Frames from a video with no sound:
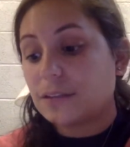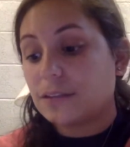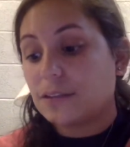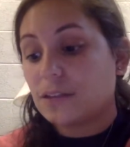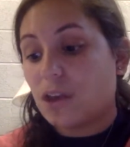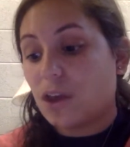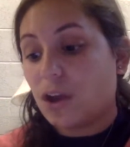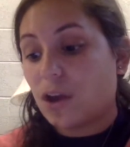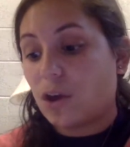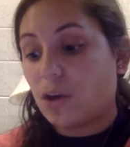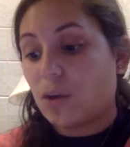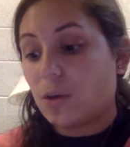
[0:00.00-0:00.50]
So
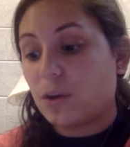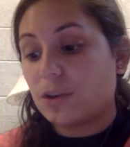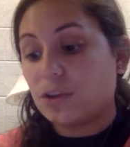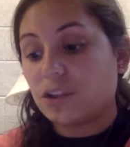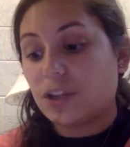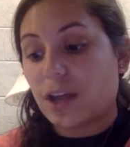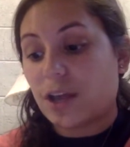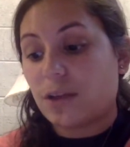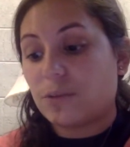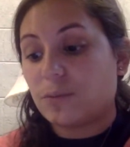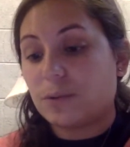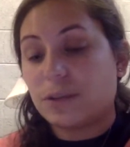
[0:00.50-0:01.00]
a
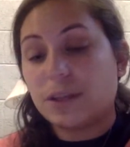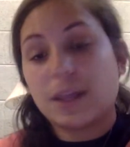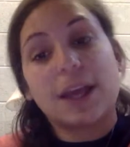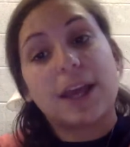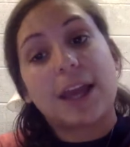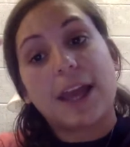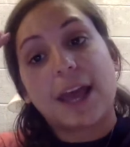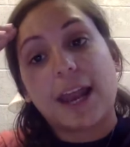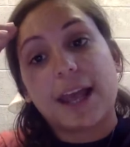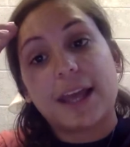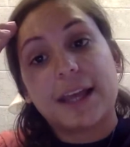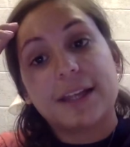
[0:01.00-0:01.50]
child would look
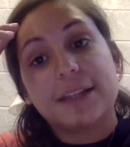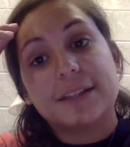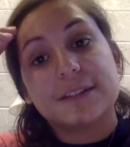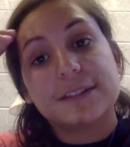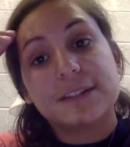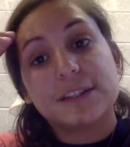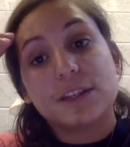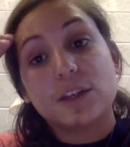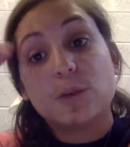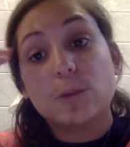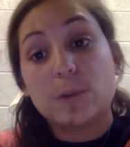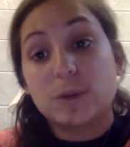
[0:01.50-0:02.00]
at it and
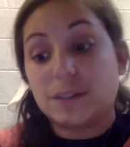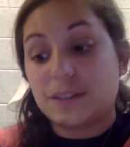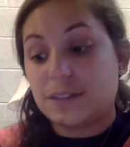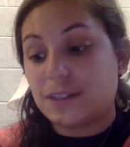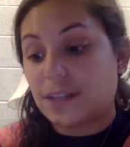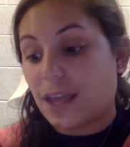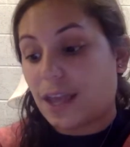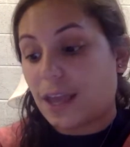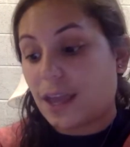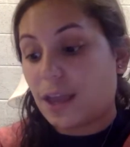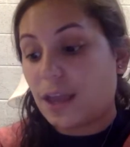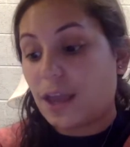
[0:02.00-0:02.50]
you would
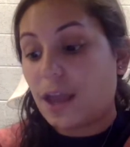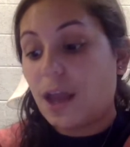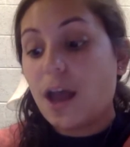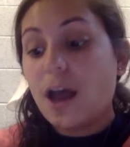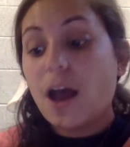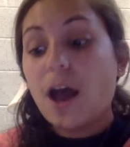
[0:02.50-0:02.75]
say,